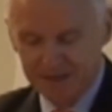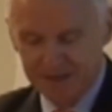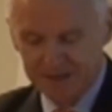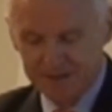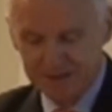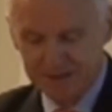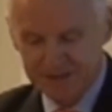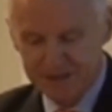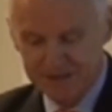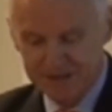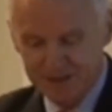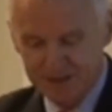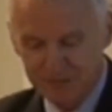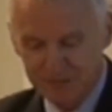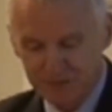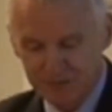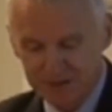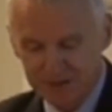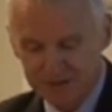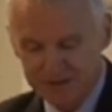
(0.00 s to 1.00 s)
The digital
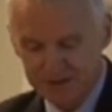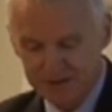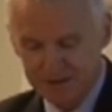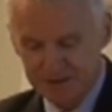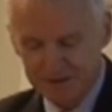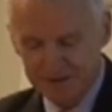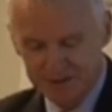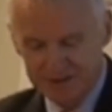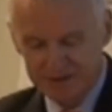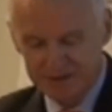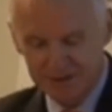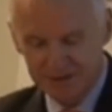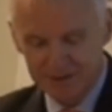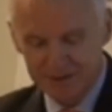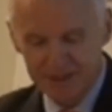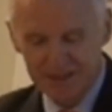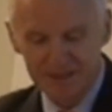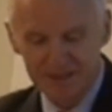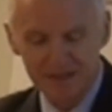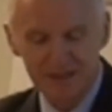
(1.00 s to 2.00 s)
world does not
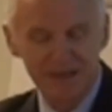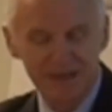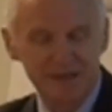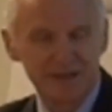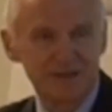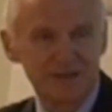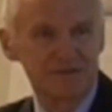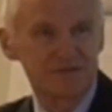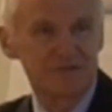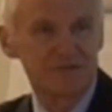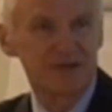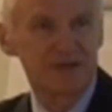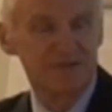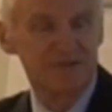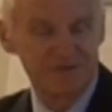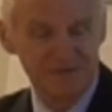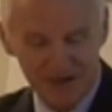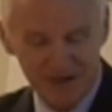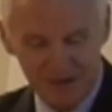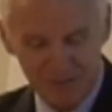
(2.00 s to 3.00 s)
need another great
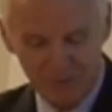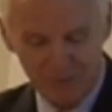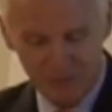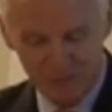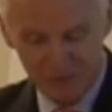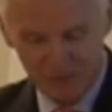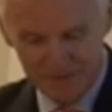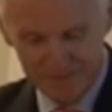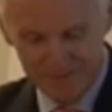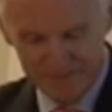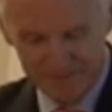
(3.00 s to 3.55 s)
firewall,